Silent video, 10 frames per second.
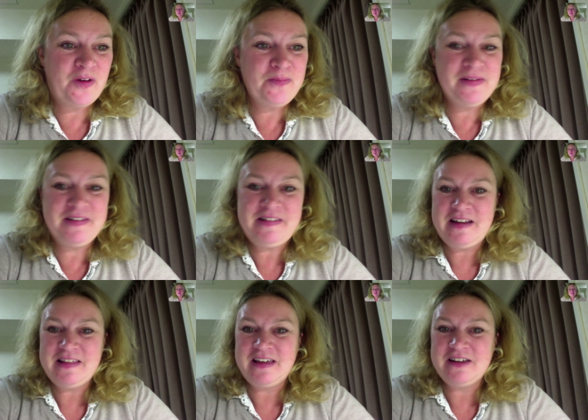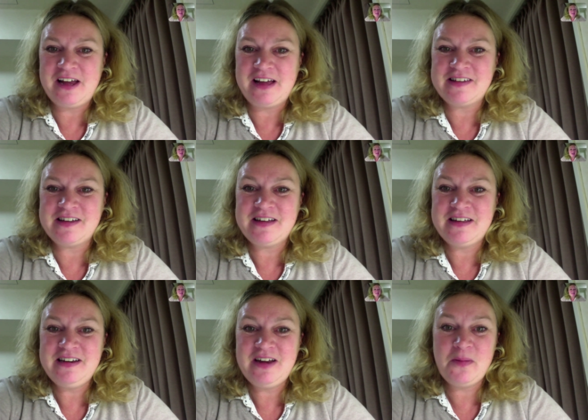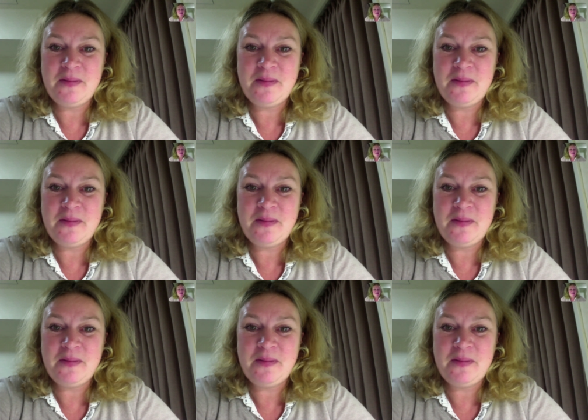Have I missed anything you'd like to know